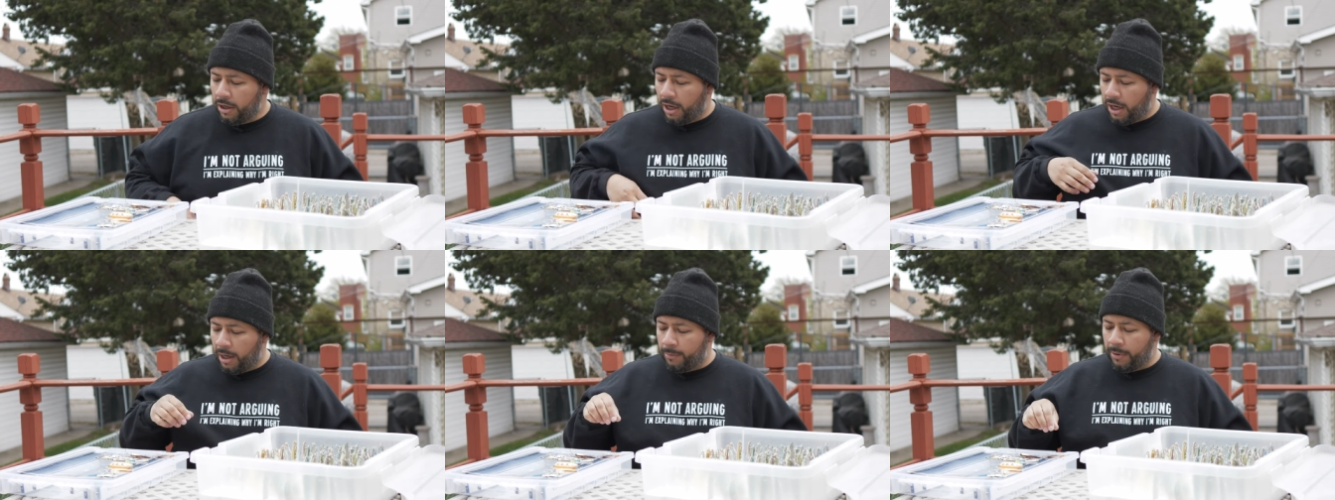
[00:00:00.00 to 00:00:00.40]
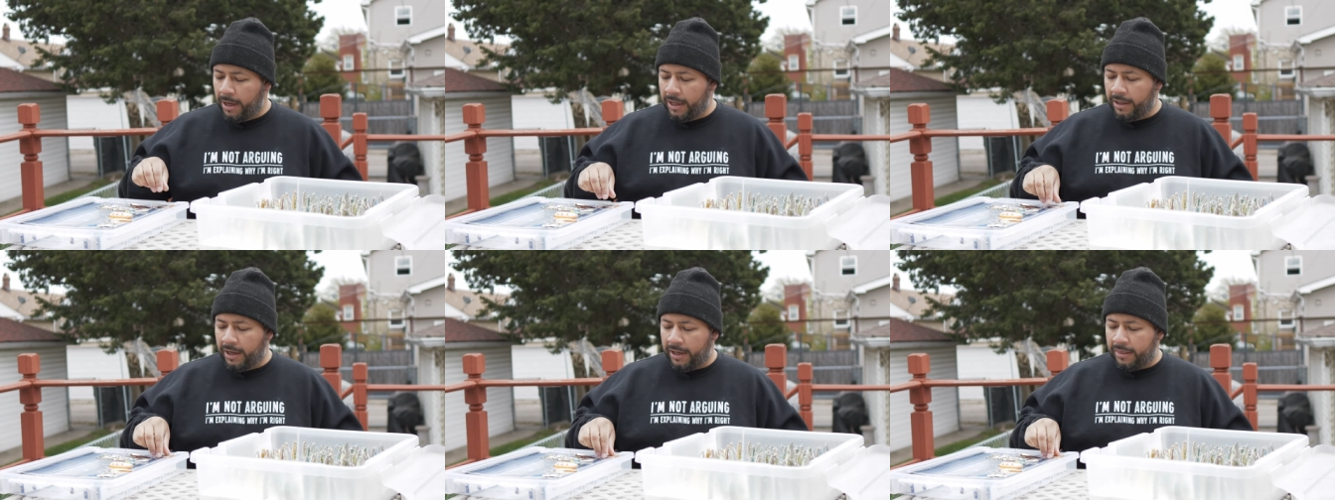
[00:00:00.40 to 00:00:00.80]
Um,
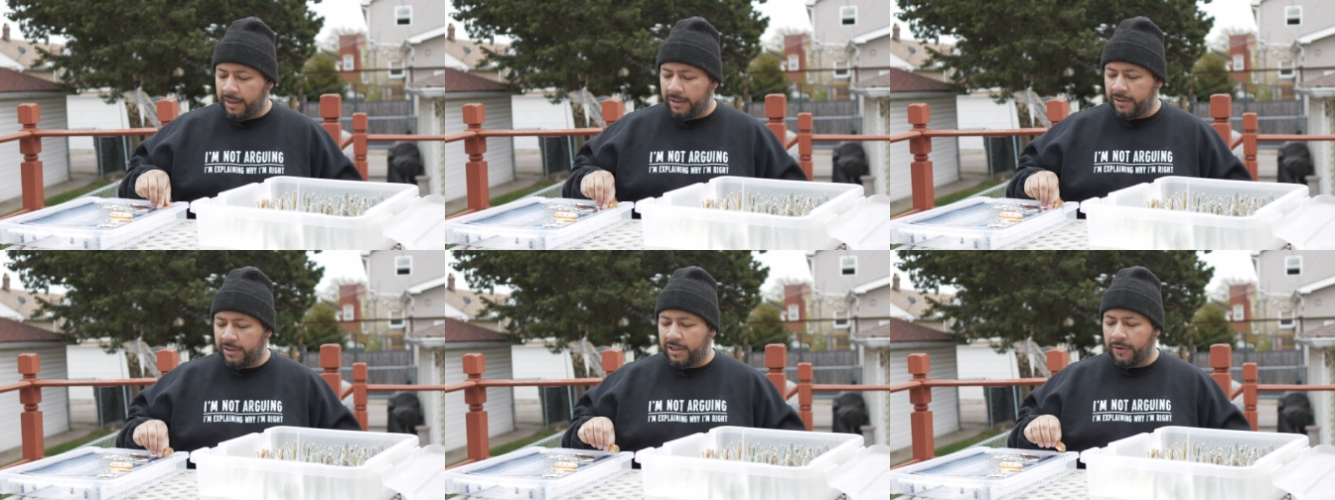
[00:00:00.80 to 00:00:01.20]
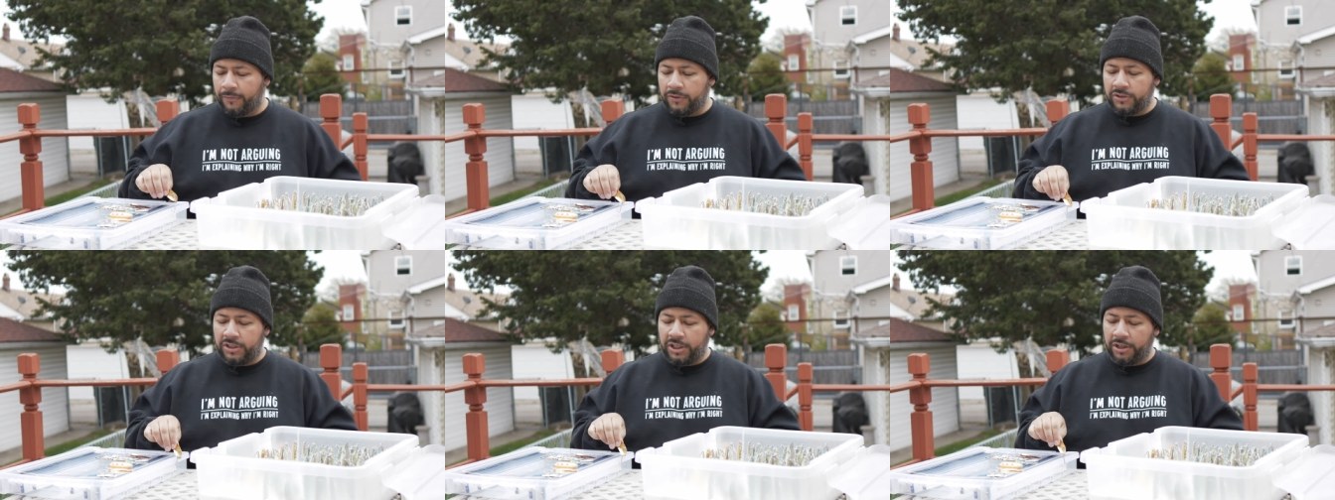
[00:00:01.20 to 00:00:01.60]
and I think the
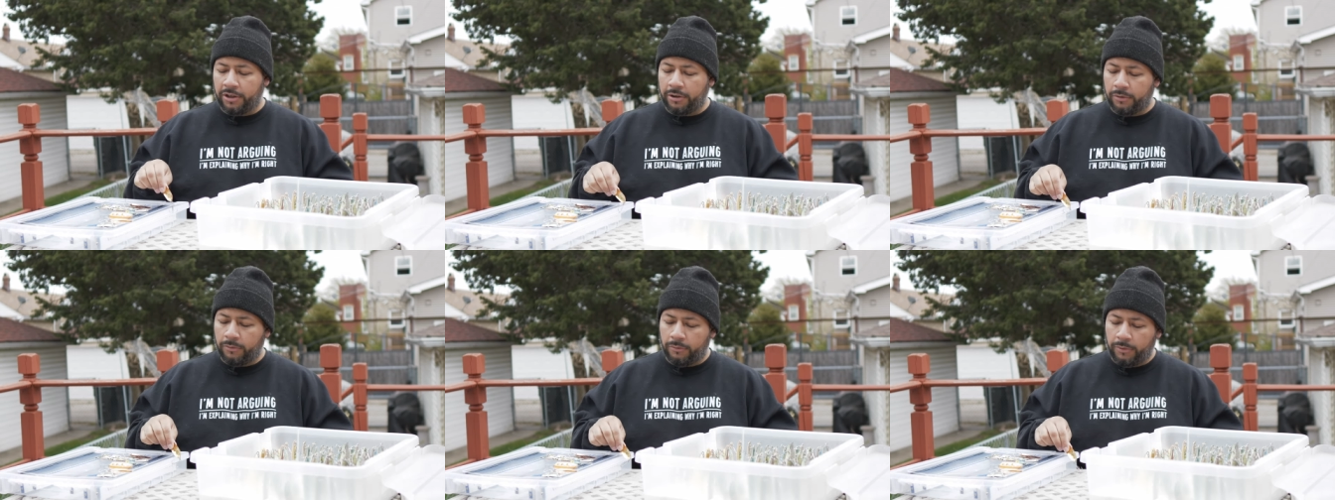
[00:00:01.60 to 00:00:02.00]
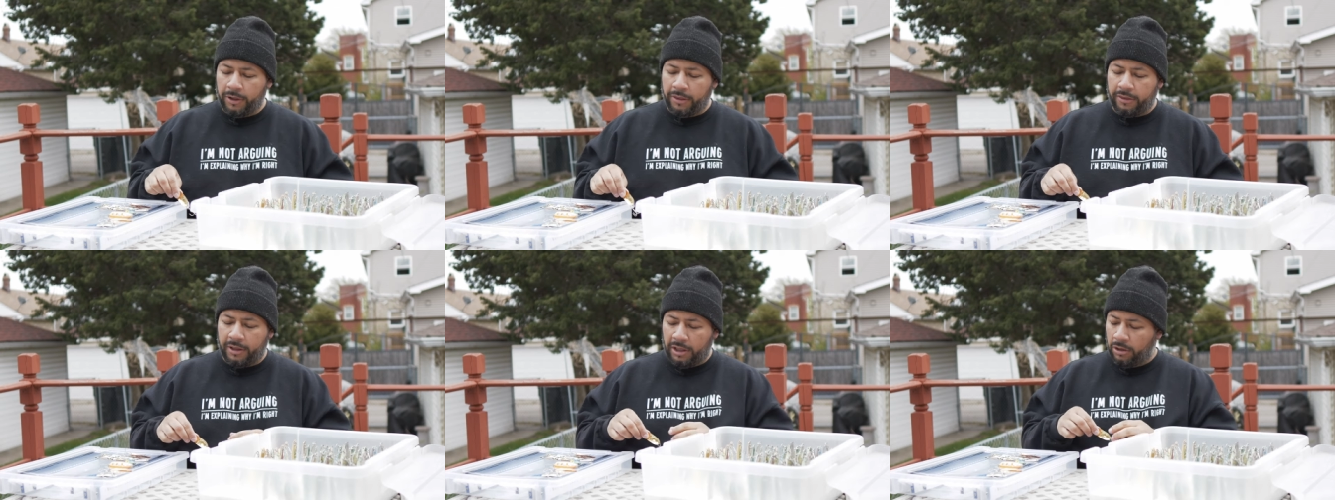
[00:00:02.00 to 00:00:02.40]
difference here
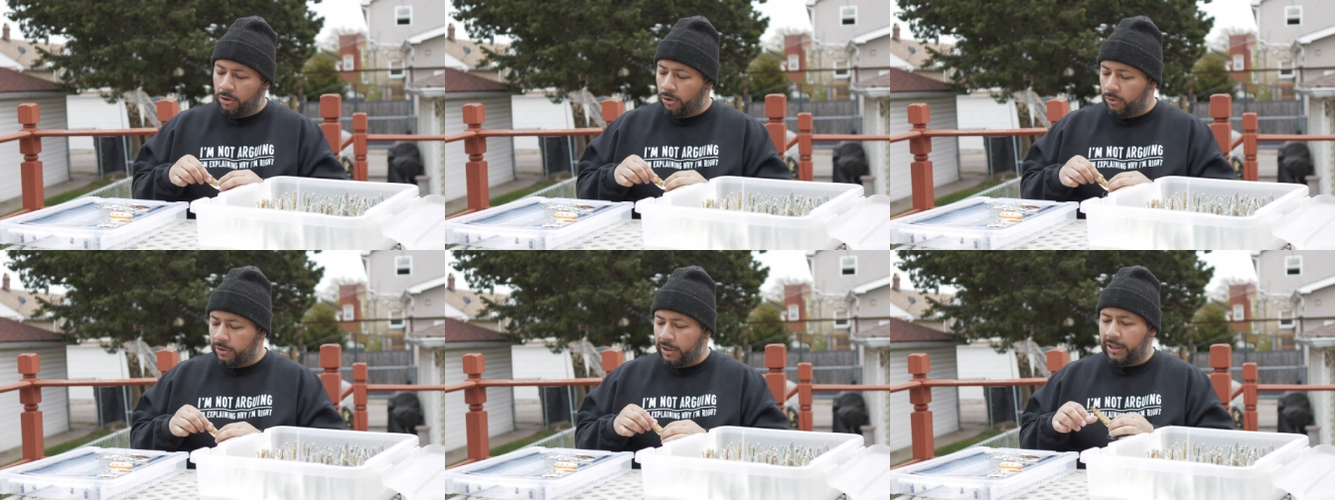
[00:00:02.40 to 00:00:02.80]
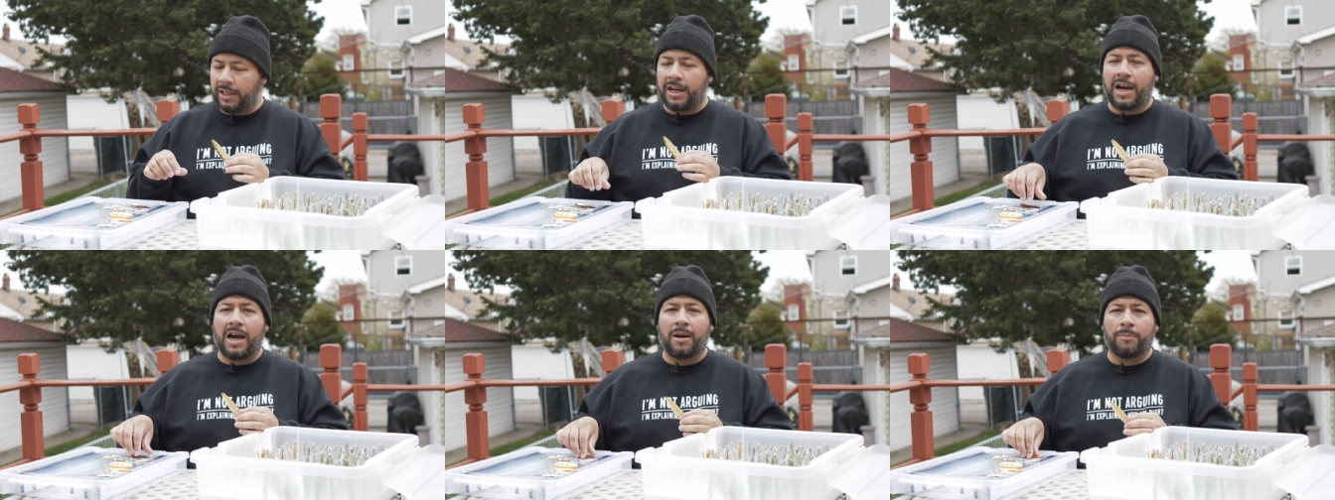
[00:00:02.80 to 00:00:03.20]
with the gold and the
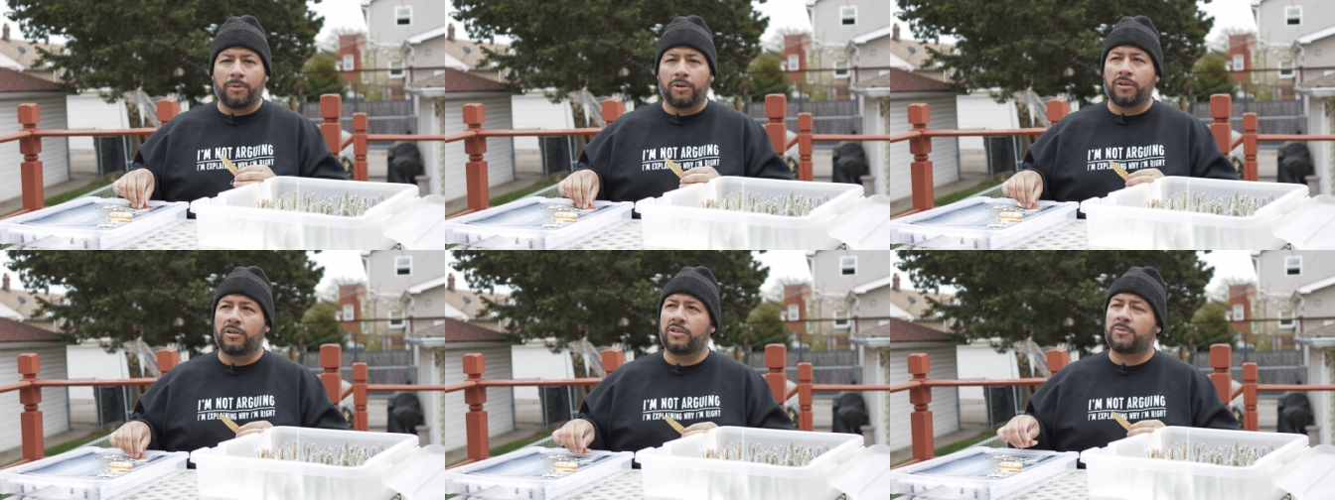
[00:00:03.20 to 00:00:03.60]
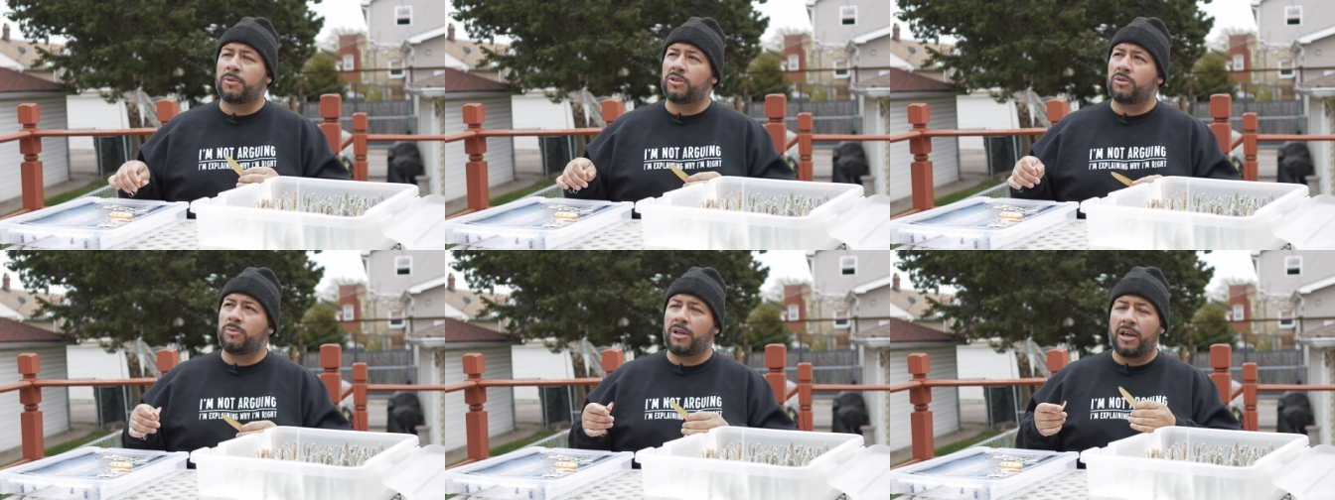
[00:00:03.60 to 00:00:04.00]
copper,
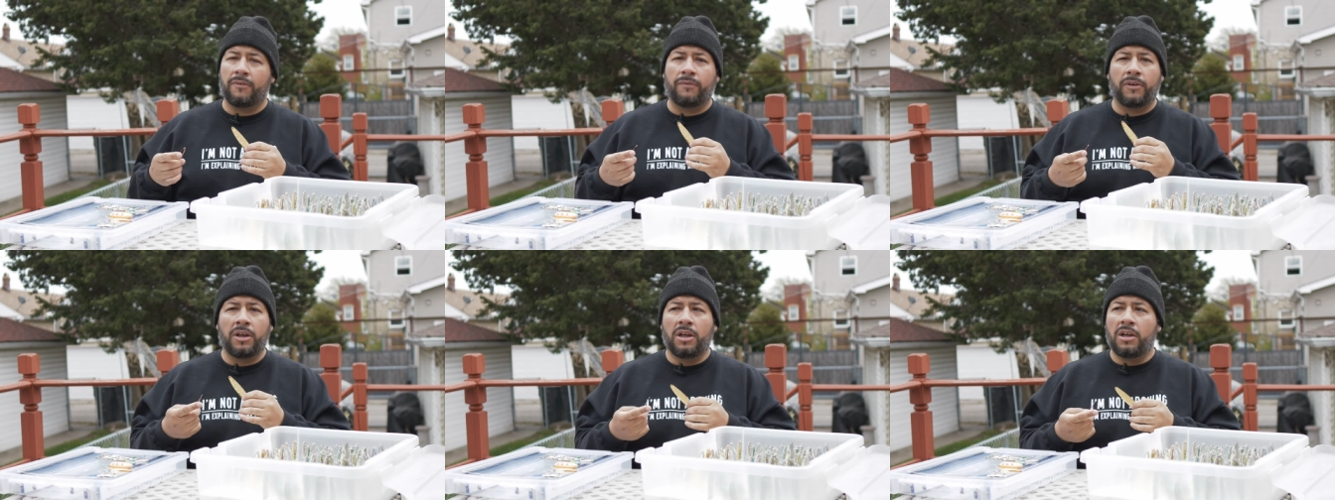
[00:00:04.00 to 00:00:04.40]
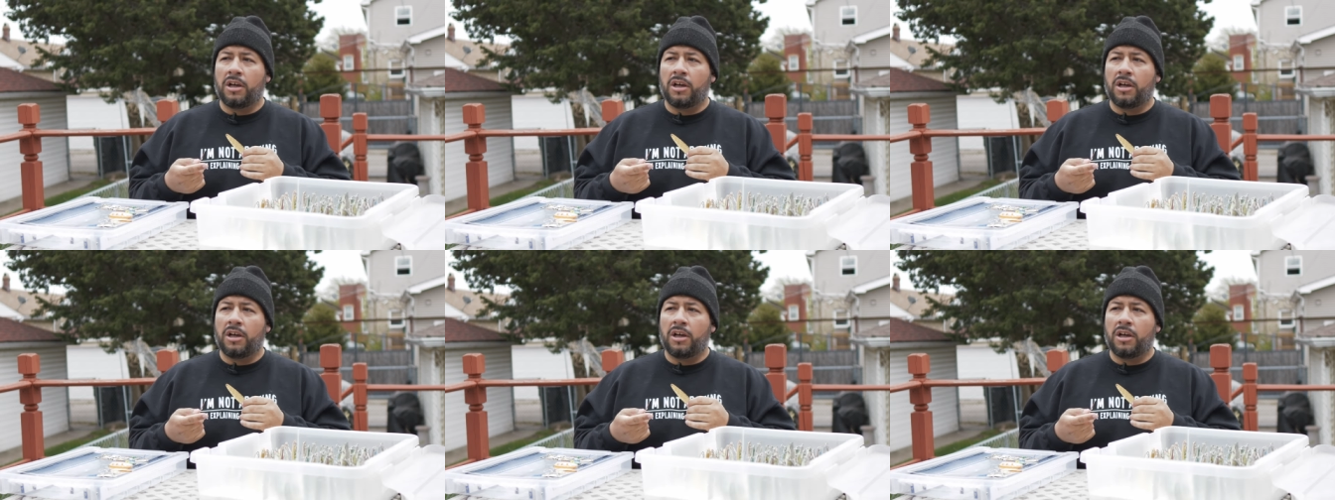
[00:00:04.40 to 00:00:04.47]
especially when you have